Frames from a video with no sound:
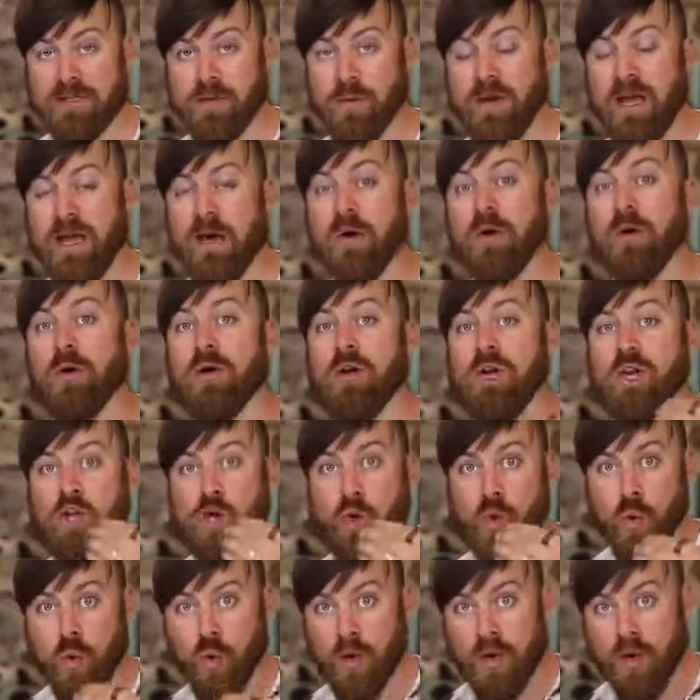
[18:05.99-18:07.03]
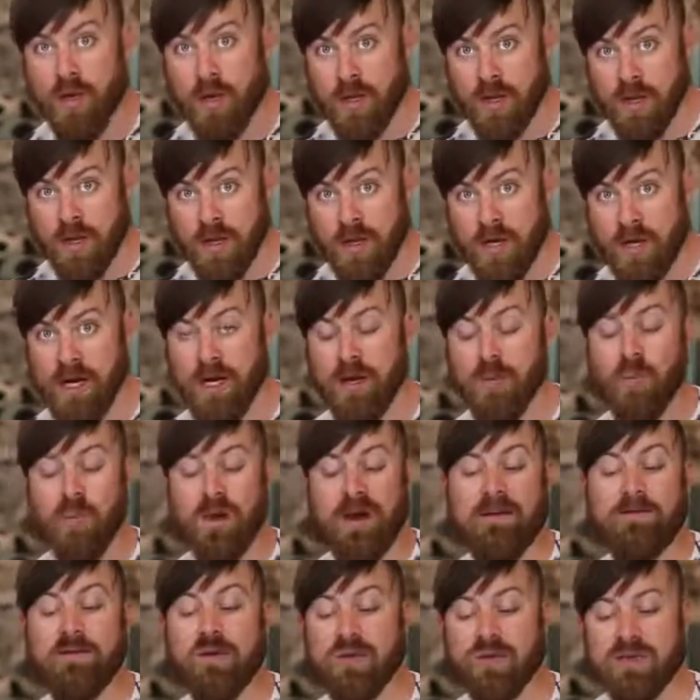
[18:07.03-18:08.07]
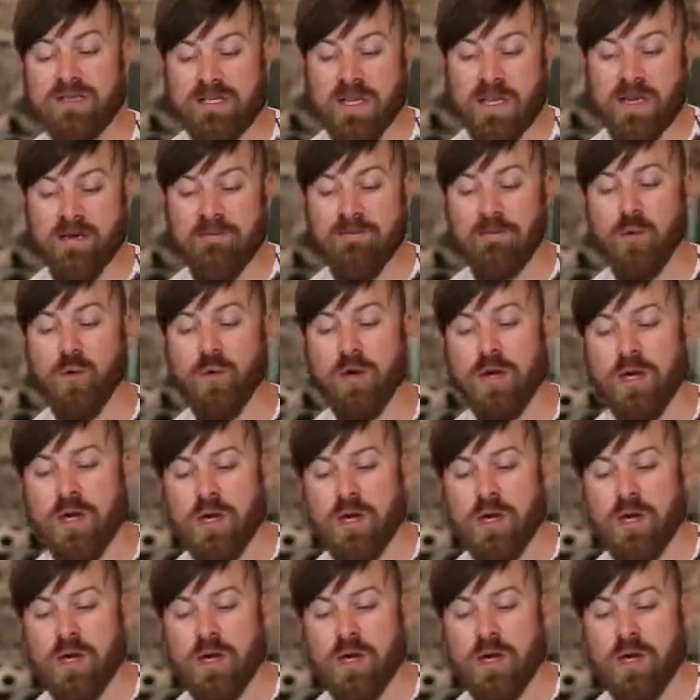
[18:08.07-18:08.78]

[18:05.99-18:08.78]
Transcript: okay, or your cut, whatever you sell it for.